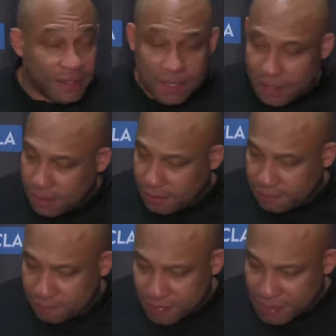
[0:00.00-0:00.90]

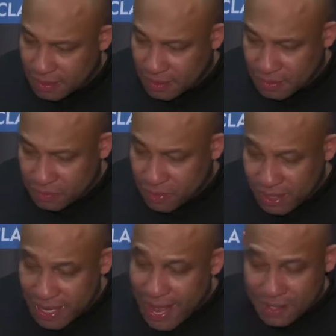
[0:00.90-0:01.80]
Um,
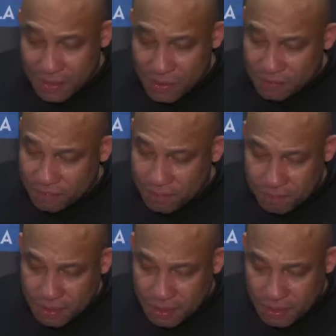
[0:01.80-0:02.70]
really got going
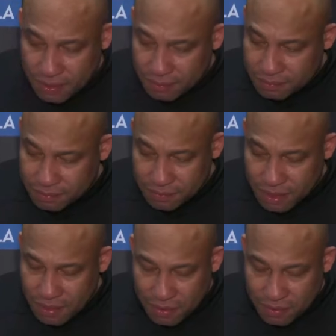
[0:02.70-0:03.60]
from uh,
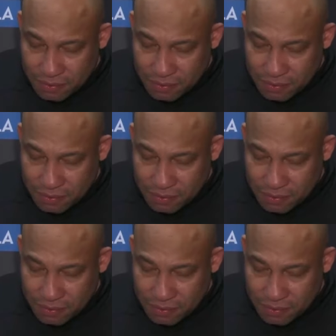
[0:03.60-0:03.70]
you know